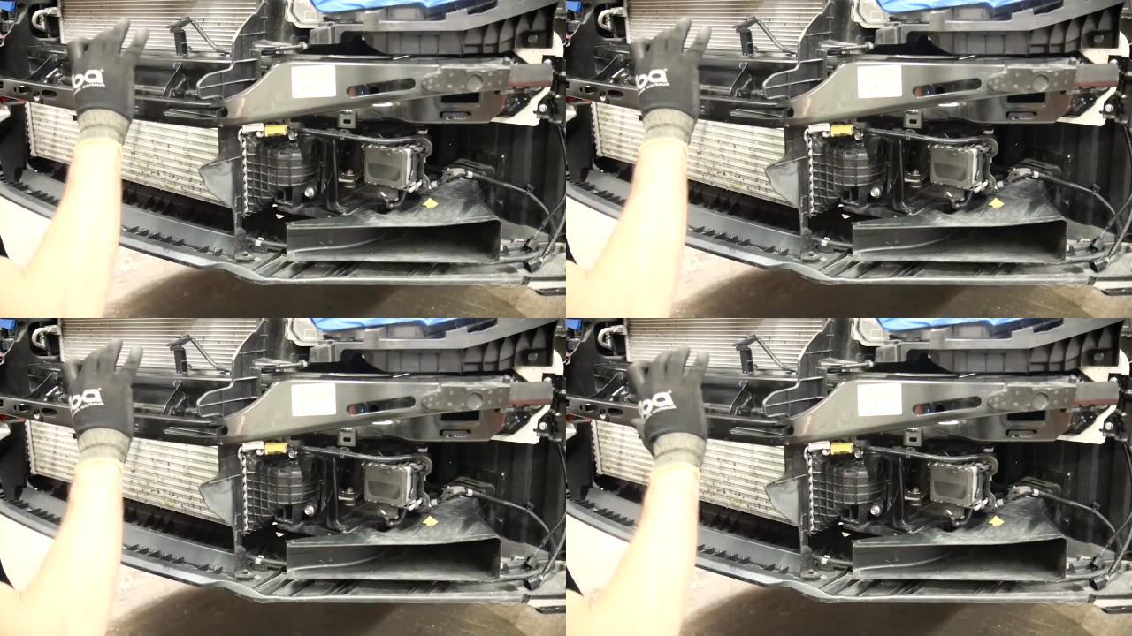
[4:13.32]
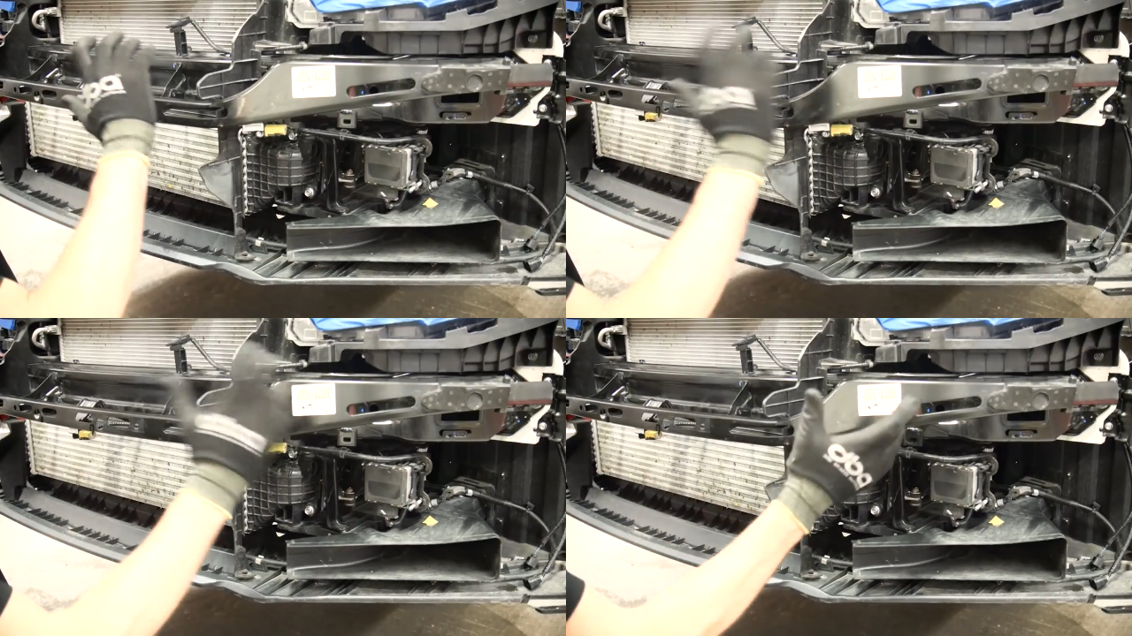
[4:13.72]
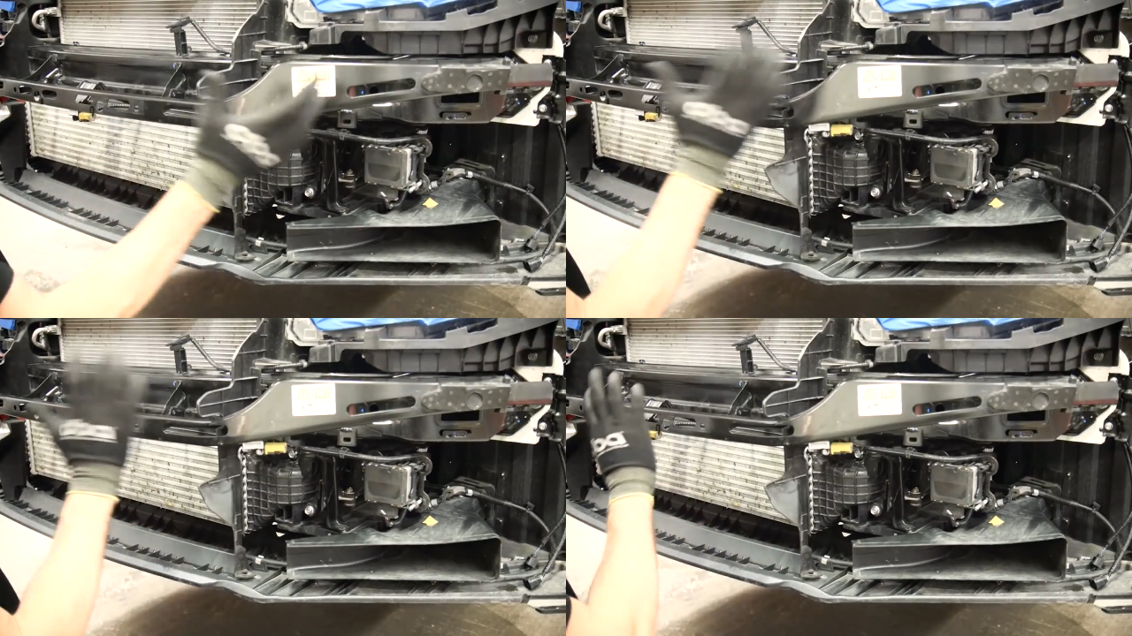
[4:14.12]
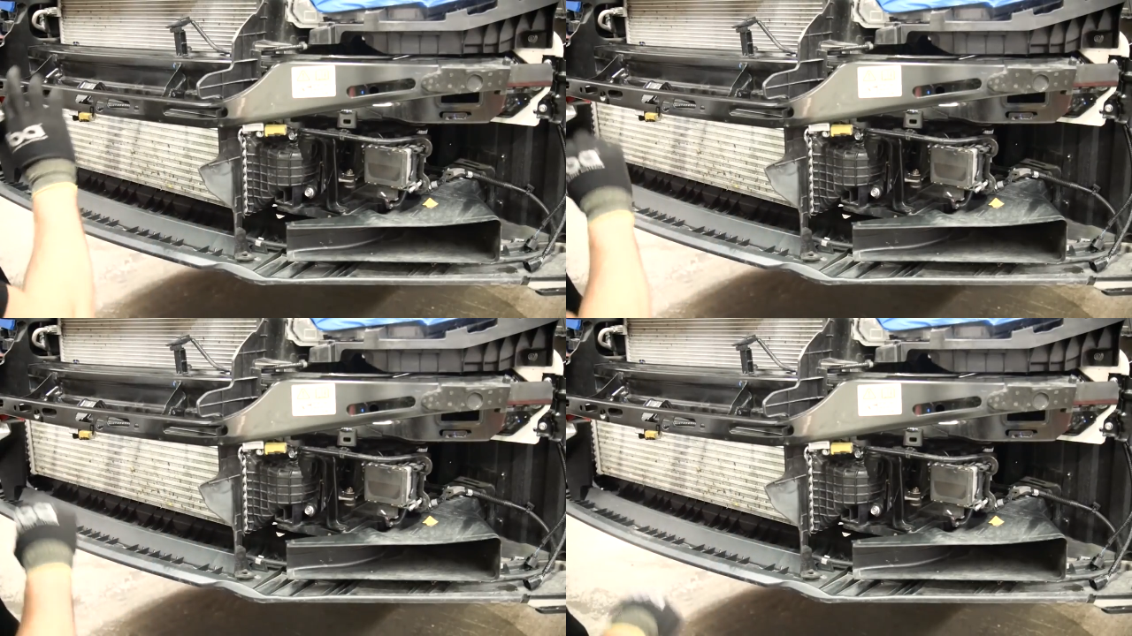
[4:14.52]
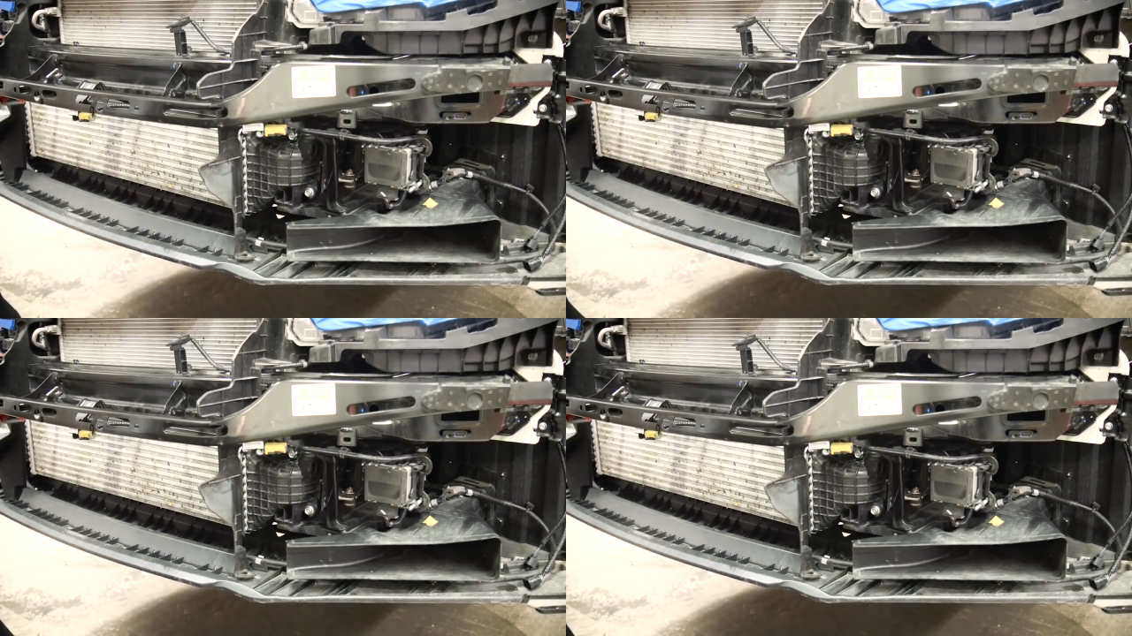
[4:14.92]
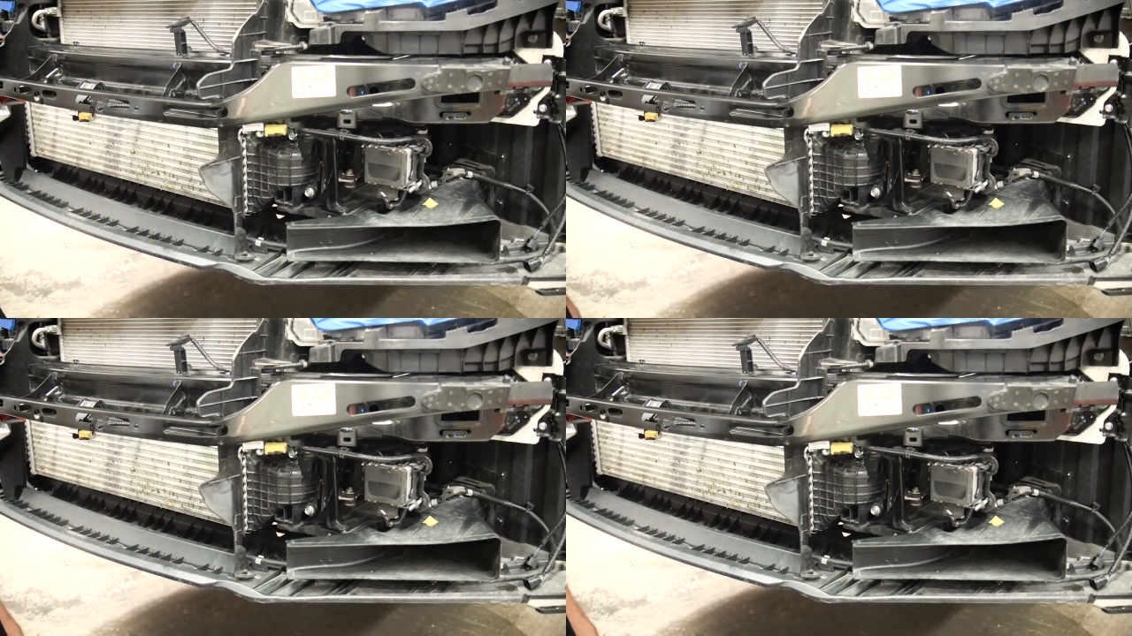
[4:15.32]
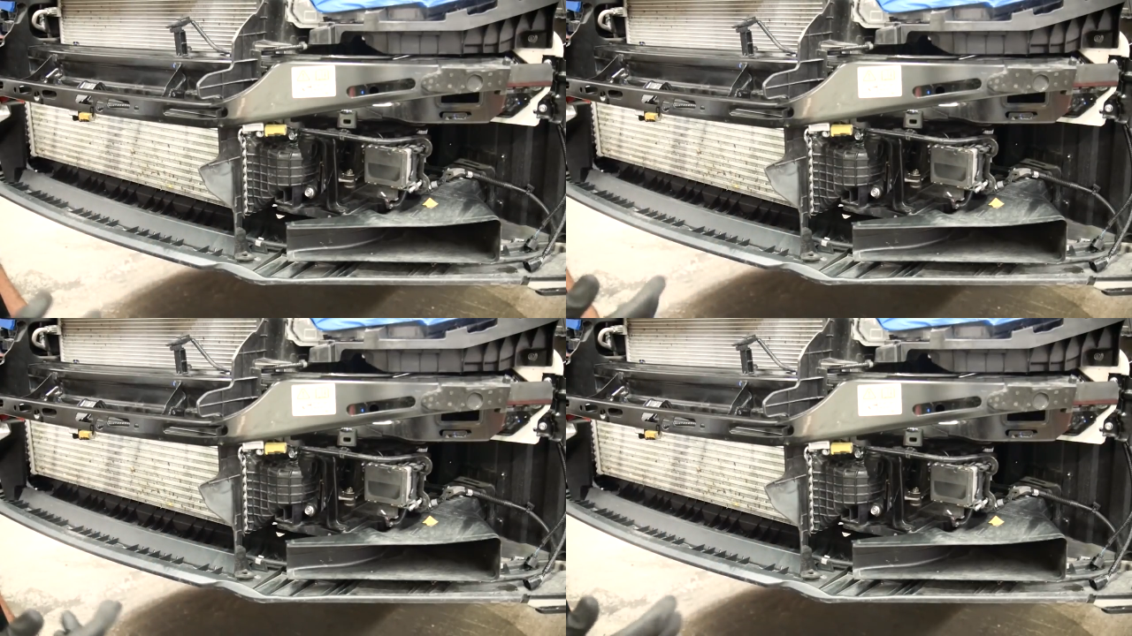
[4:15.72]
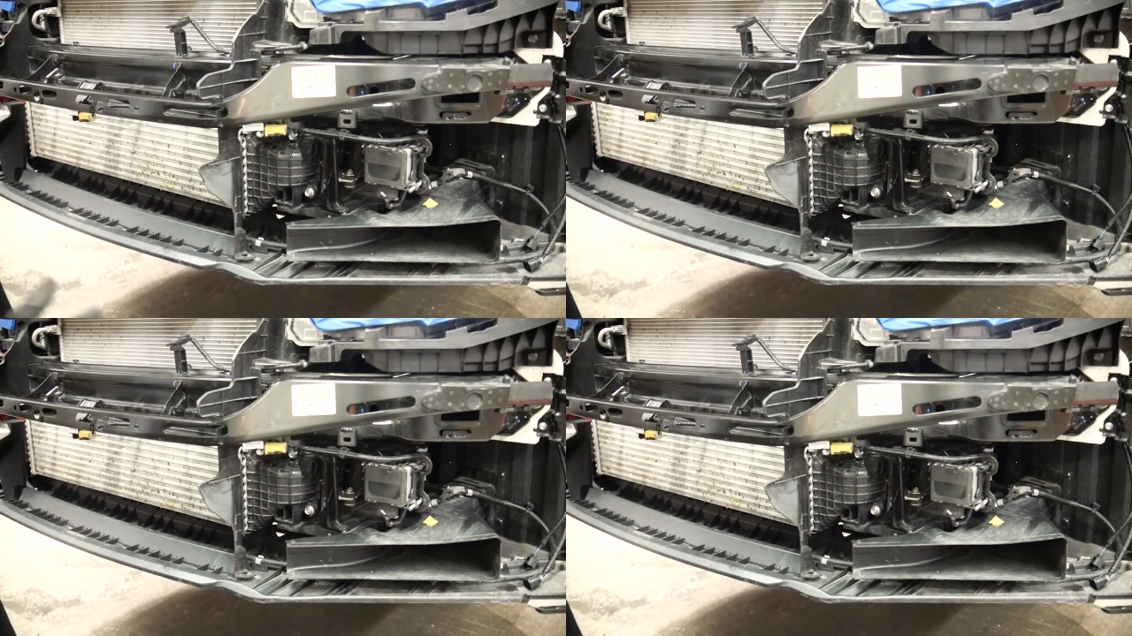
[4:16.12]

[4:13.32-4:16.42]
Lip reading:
Nobody's mouth can be seen.